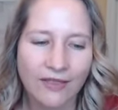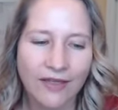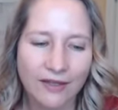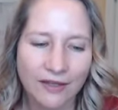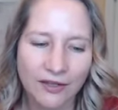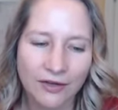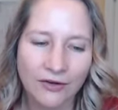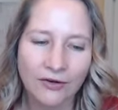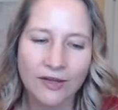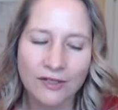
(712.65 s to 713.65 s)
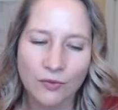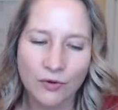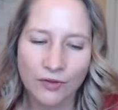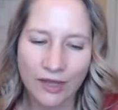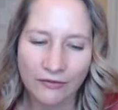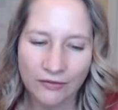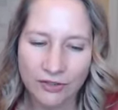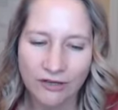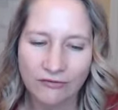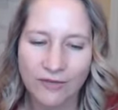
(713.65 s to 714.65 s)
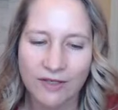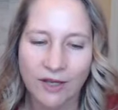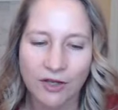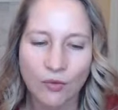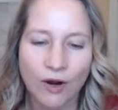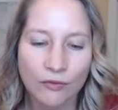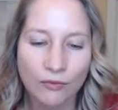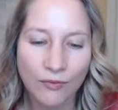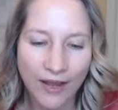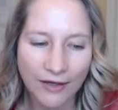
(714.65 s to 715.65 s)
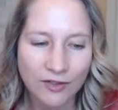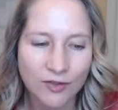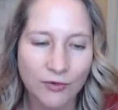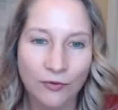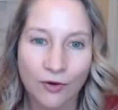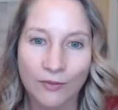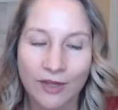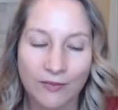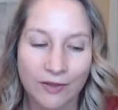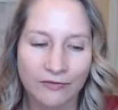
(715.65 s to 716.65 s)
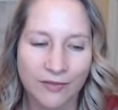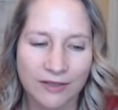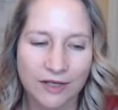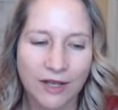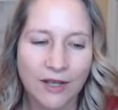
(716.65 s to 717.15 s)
that here is worthy of achievement and you are ready to perform the upliftment.